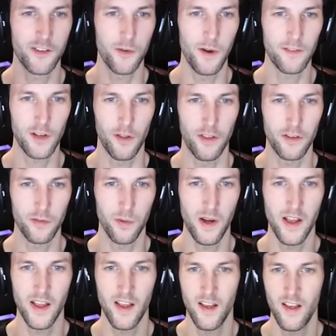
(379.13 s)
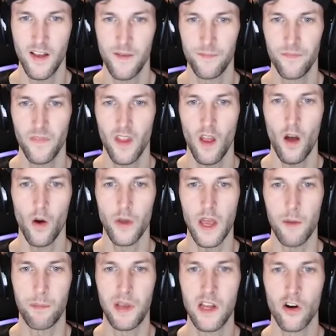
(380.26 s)
Do we have to go this way? Oh yeah,
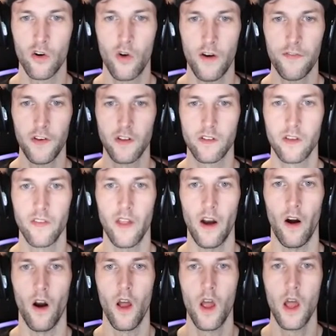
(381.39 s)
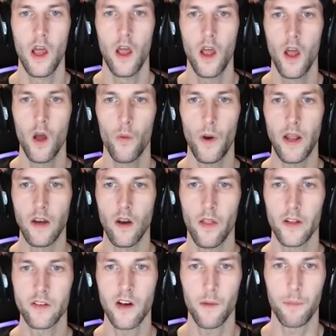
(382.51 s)
Peter Griffin's in there. Wait, no,
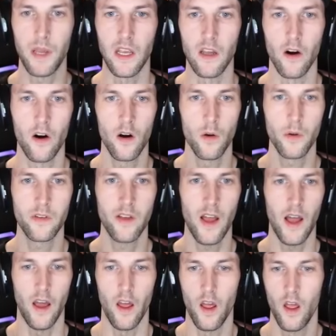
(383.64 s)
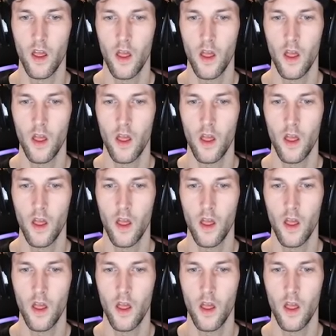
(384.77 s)
that's not Peter. Who is that?